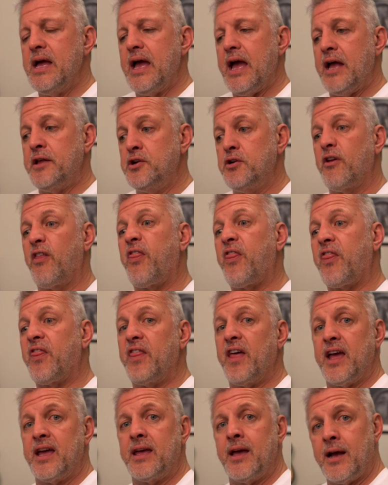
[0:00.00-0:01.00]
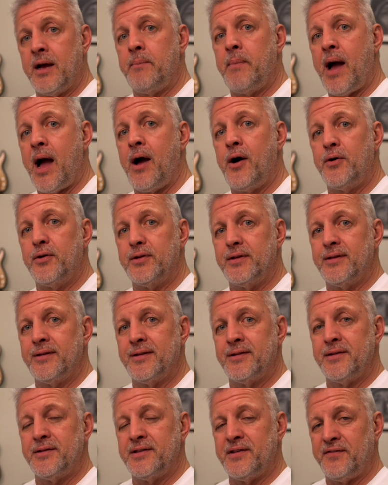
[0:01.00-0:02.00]
and you're thinking about
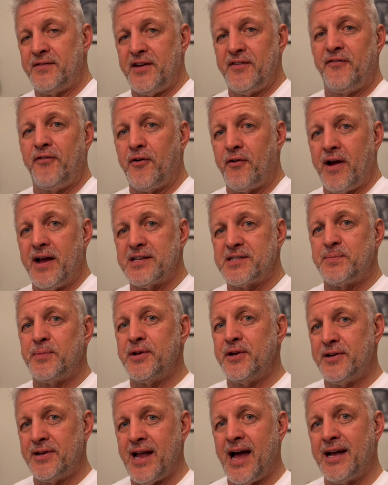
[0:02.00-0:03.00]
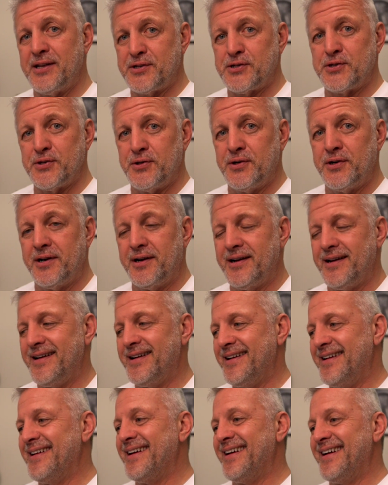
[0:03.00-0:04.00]
the V4S, but you're not sure,
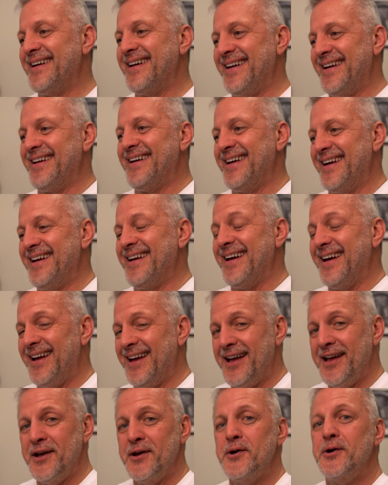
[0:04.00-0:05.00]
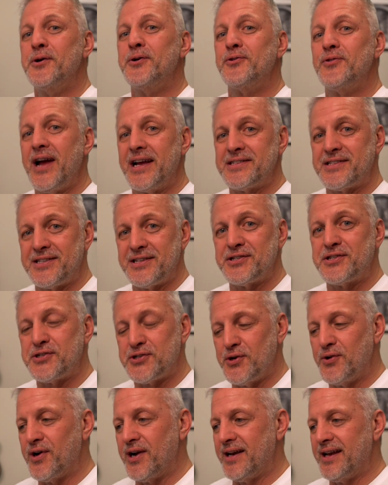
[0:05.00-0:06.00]
Rest
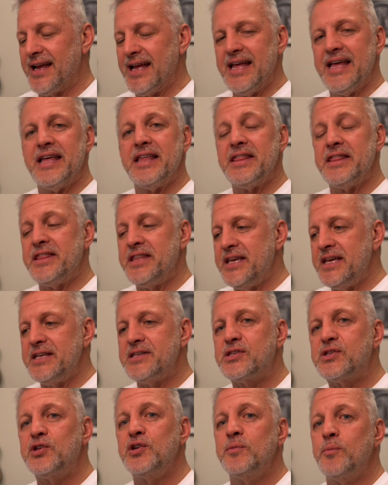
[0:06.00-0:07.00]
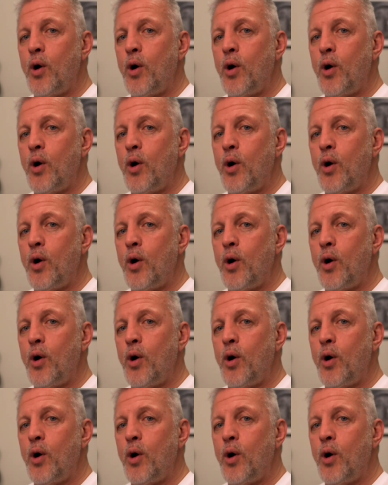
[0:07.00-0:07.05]
assured, these two